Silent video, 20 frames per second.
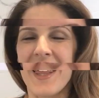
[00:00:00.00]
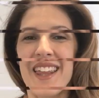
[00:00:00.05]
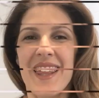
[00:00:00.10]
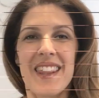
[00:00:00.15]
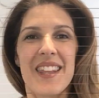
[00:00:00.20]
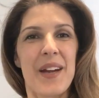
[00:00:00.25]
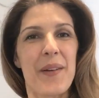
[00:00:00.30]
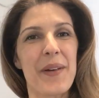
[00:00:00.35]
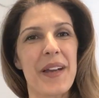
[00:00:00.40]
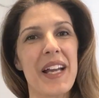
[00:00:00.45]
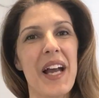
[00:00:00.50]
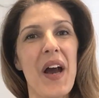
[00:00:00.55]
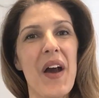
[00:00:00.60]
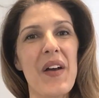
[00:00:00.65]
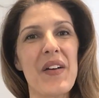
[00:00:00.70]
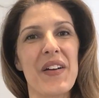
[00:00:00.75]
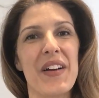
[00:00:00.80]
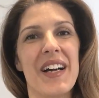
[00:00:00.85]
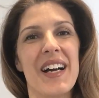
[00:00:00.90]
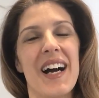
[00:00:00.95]
There we
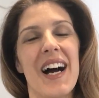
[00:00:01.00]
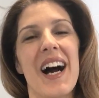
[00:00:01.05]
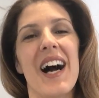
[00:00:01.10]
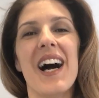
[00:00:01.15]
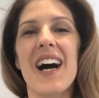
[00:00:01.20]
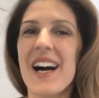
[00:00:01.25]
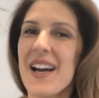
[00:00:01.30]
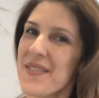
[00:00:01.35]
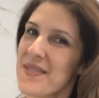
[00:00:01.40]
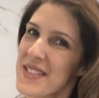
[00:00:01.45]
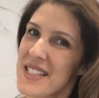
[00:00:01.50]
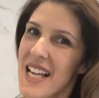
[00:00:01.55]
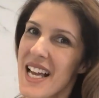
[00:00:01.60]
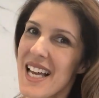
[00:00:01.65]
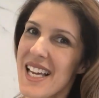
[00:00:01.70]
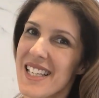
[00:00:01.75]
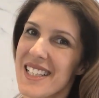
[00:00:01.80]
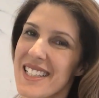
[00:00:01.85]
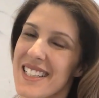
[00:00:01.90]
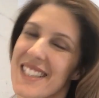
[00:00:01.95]
go, I'm
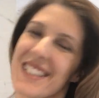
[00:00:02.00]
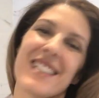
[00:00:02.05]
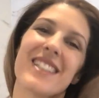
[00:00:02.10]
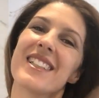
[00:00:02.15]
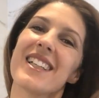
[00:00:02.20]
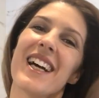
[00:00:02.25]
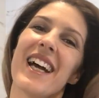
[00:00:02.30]
done.